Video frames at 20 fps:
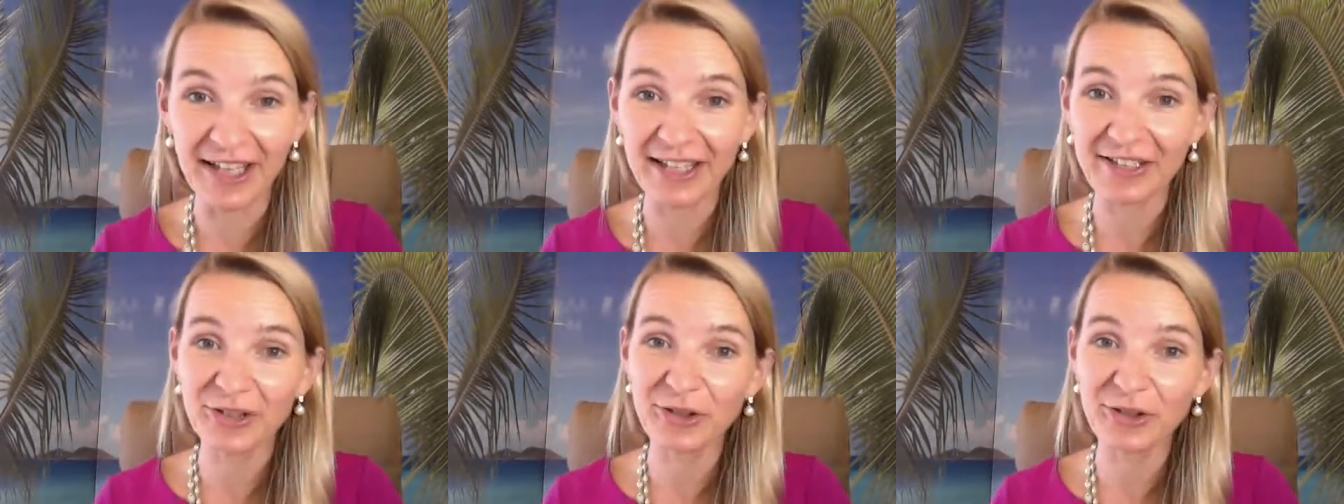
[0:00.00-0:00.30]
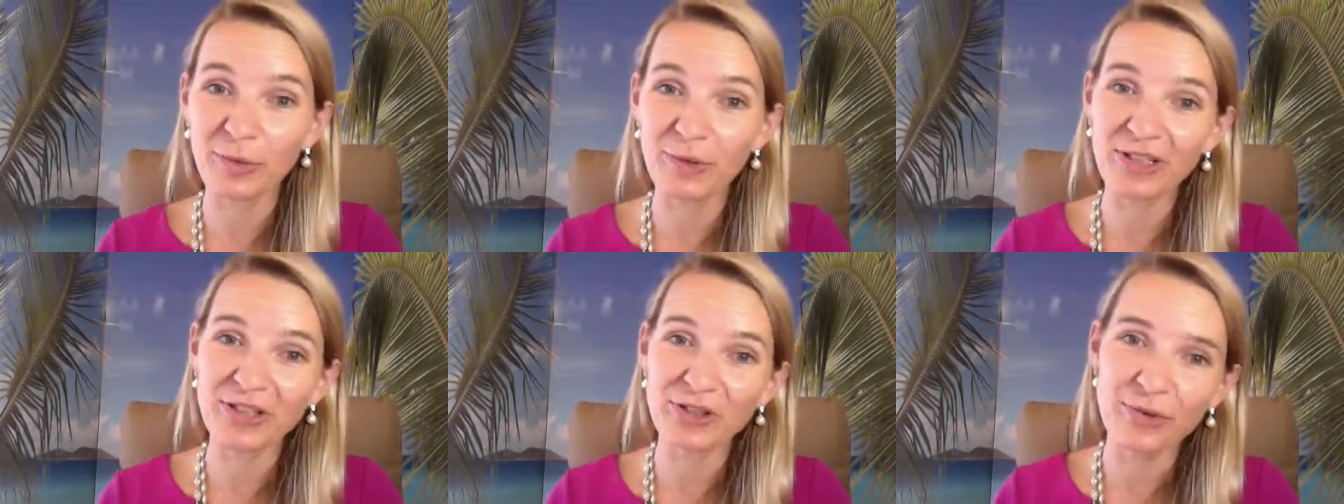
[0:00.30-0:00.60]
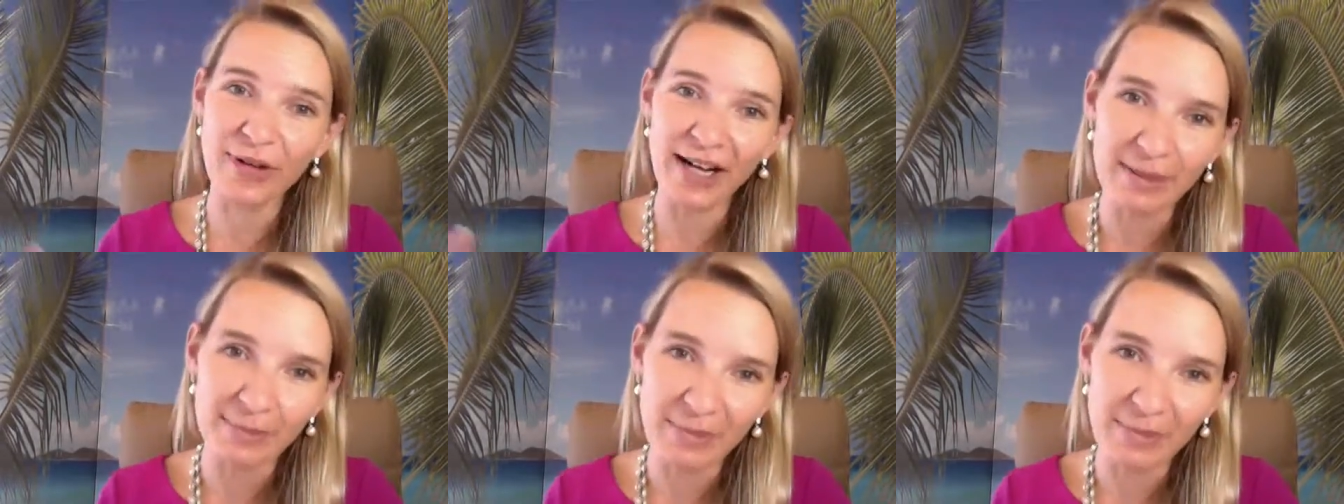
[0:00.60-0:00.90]
And you don't want to
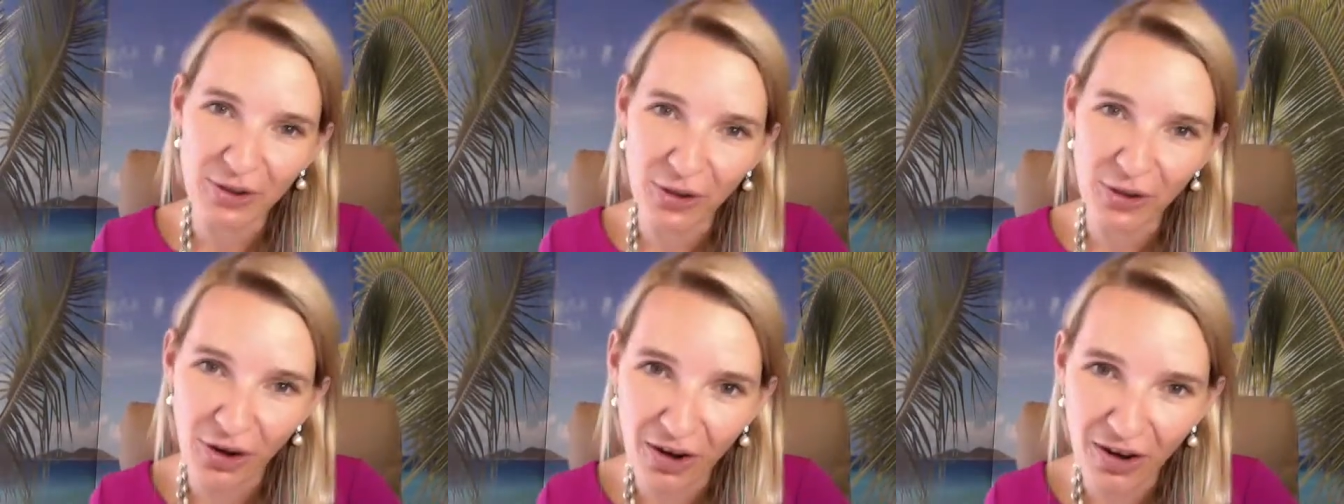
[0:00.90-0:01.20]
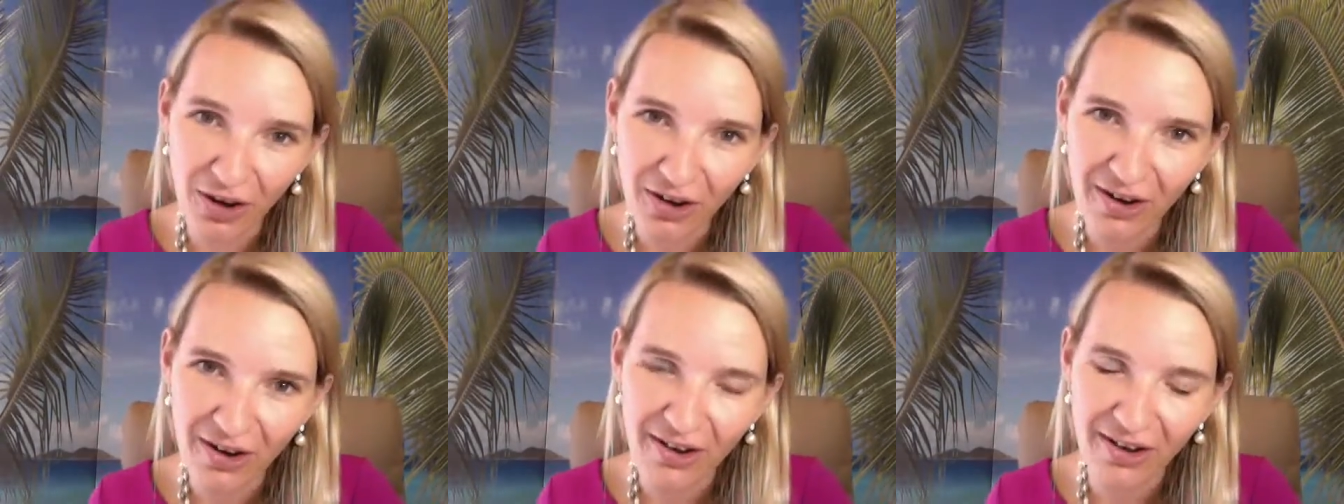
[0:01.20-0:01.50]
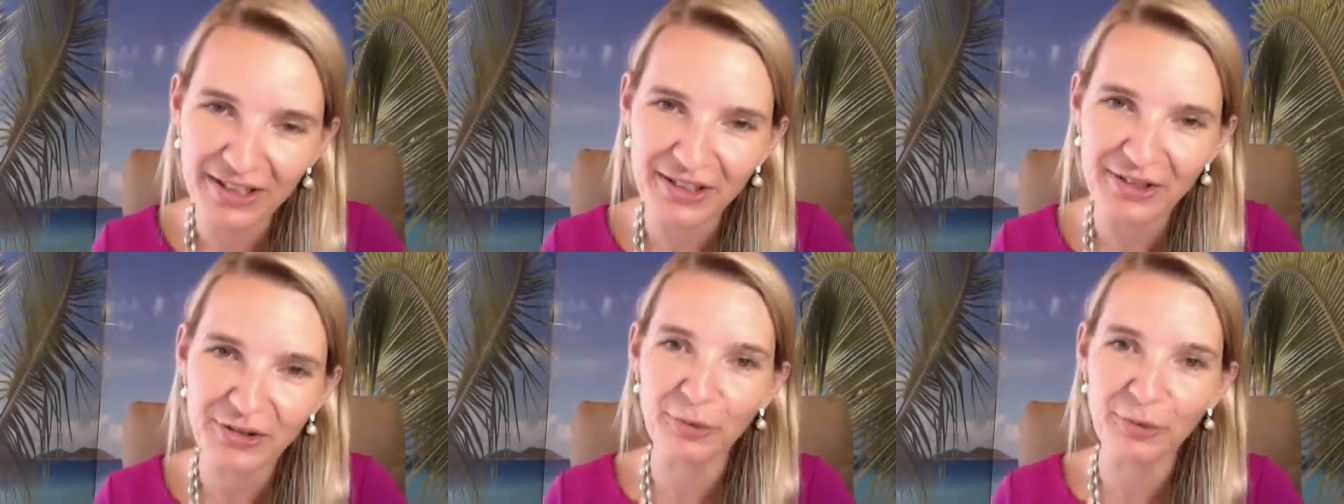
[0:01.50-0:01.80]
drag him
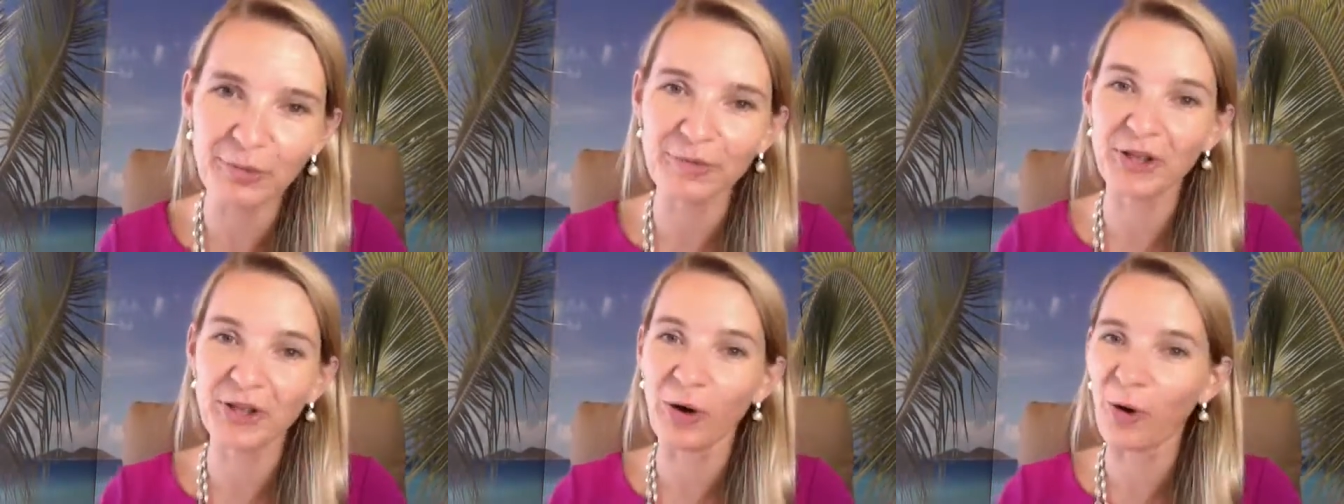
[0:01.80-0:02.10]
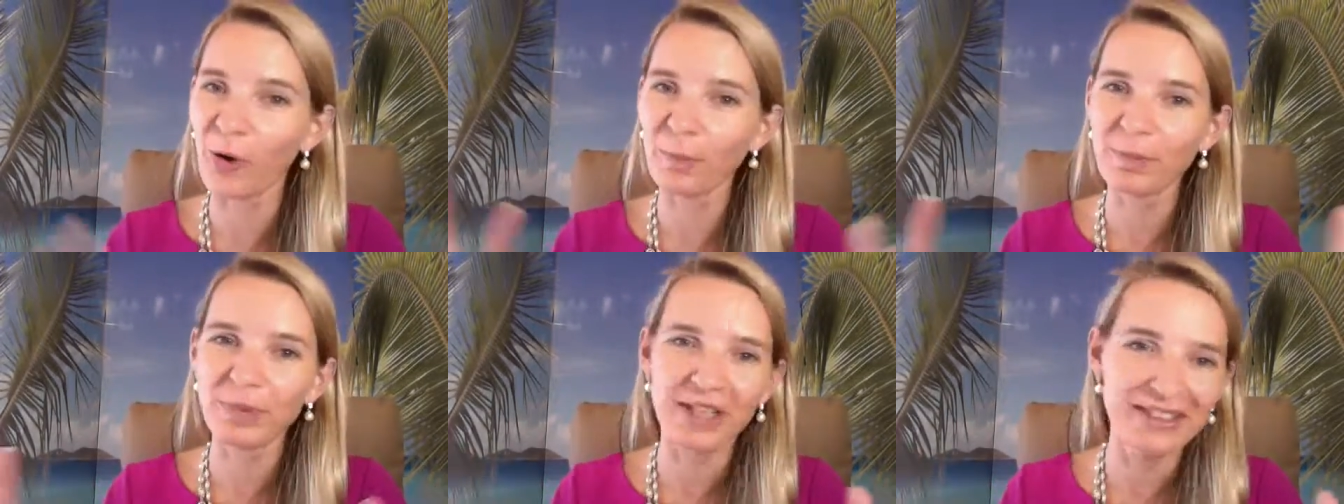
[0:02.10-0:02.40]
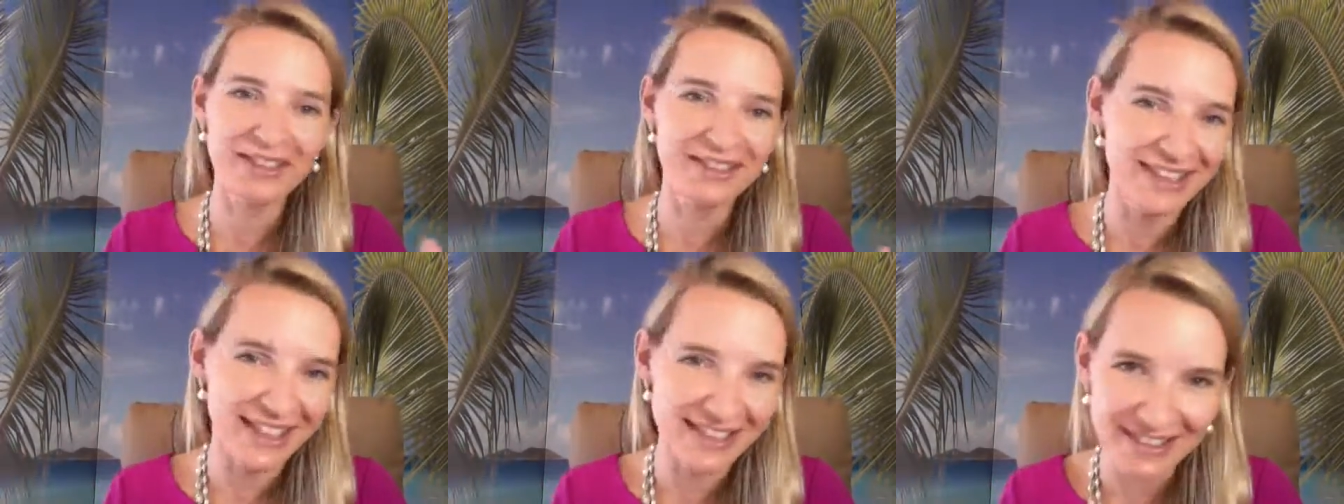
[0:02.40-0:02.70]
along. You don't, you hope
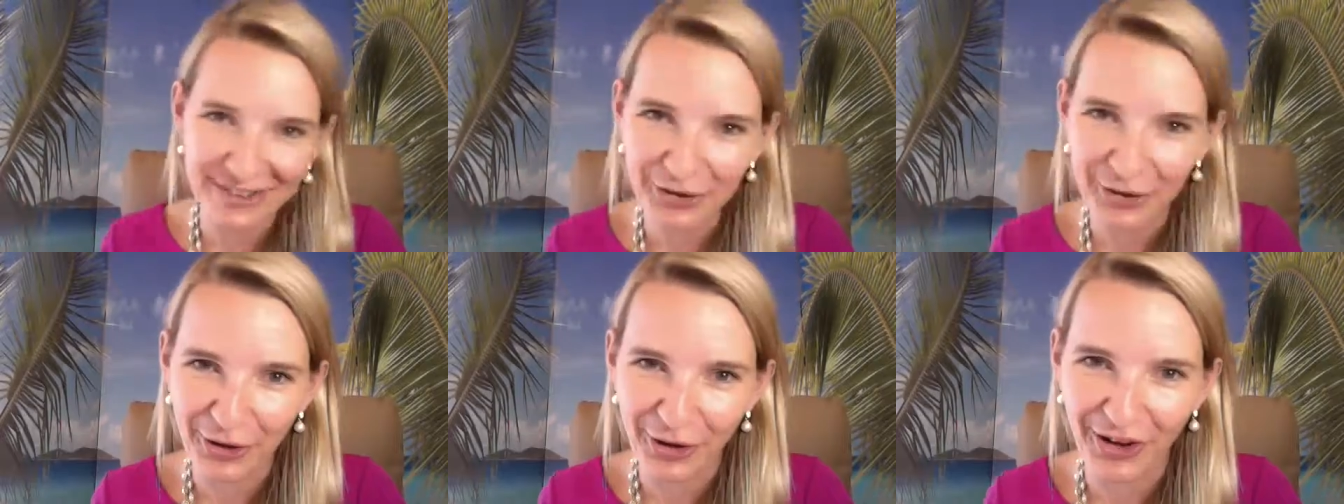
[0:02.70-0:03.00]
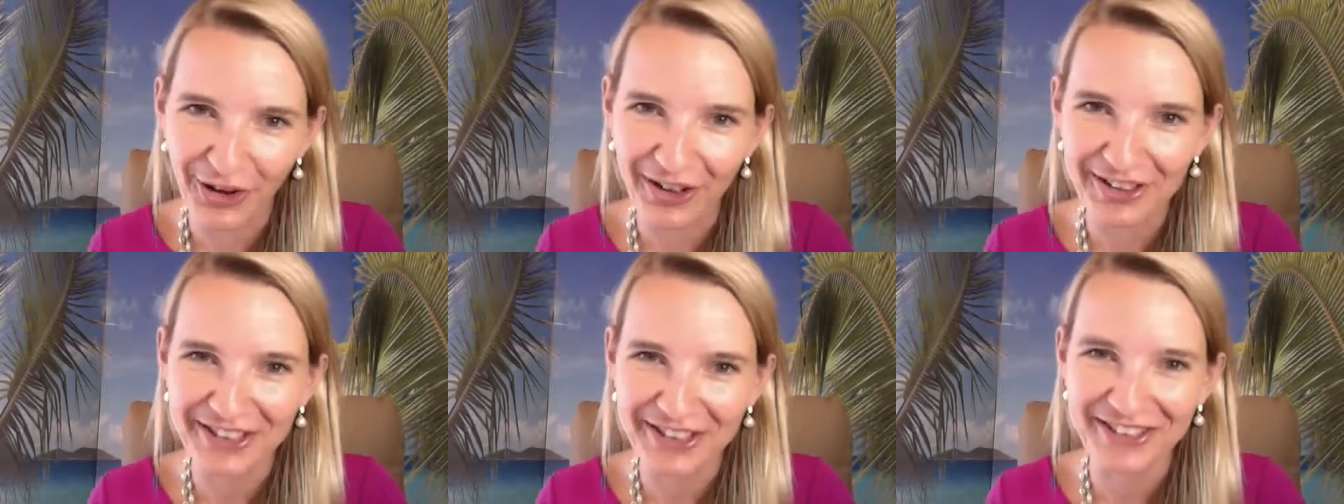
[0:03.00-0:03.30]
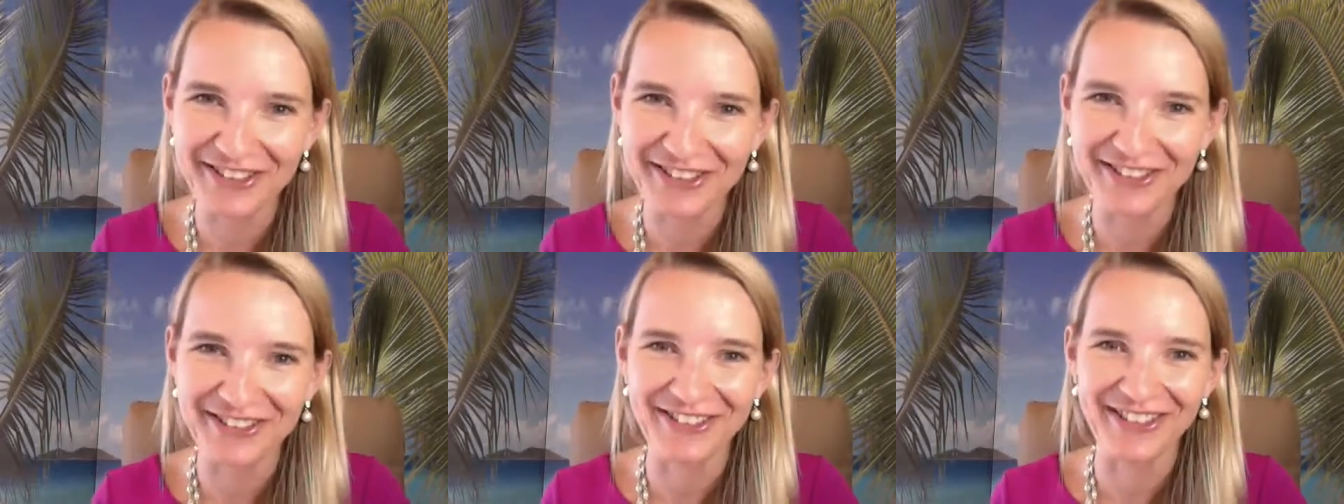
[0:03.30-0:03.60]
it doesn't call
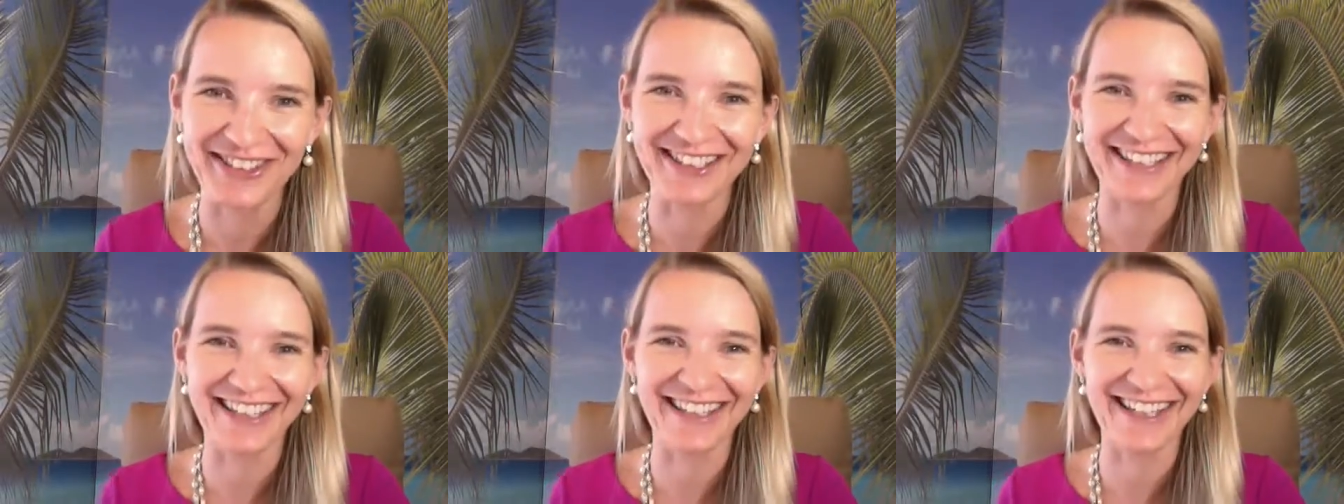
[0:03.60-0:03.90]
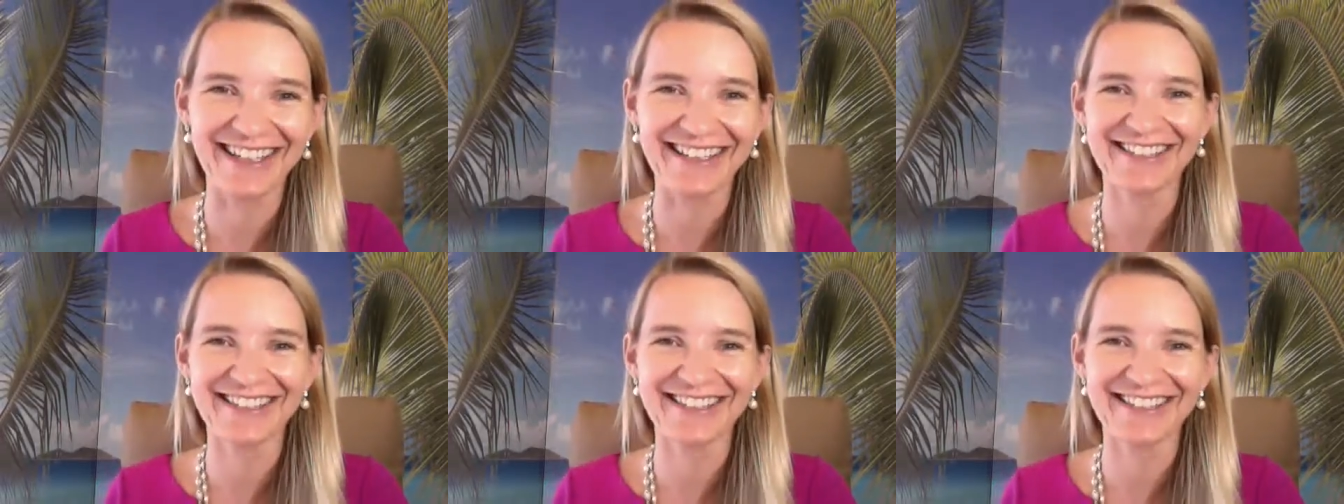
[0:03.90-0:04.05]
you, okay?